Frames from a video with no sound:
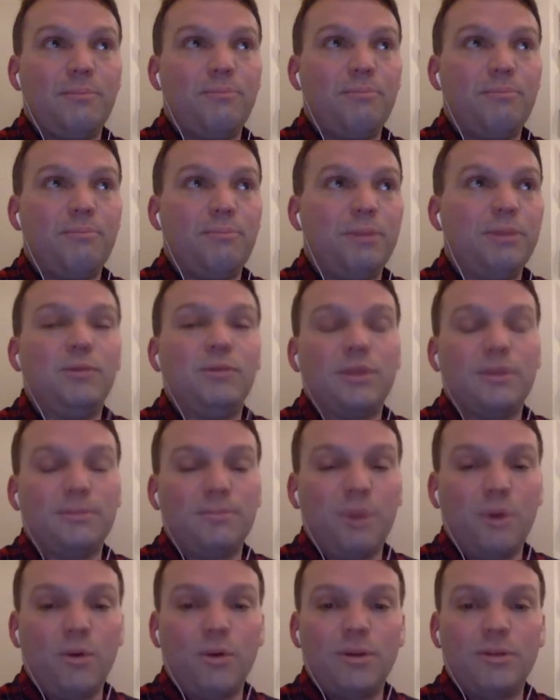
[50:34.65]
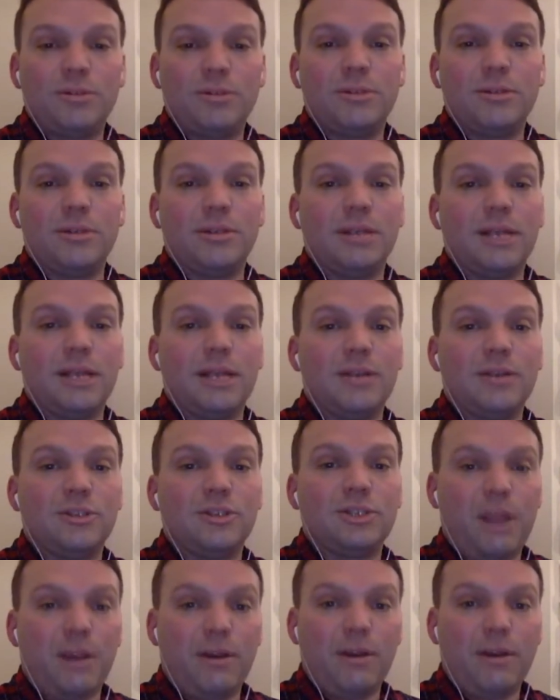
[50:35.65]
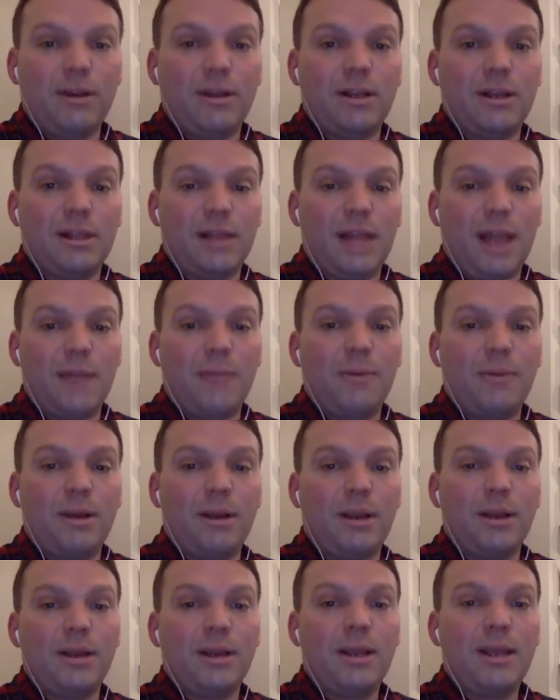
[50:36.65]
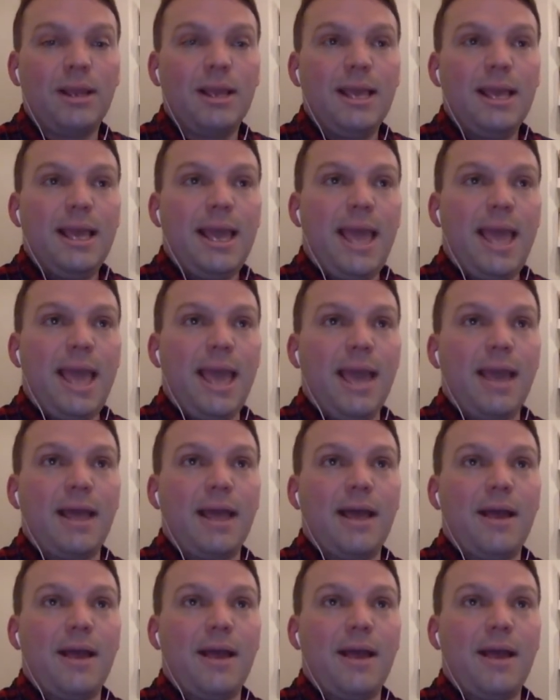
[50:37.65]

building with components and sharing and collaborating, and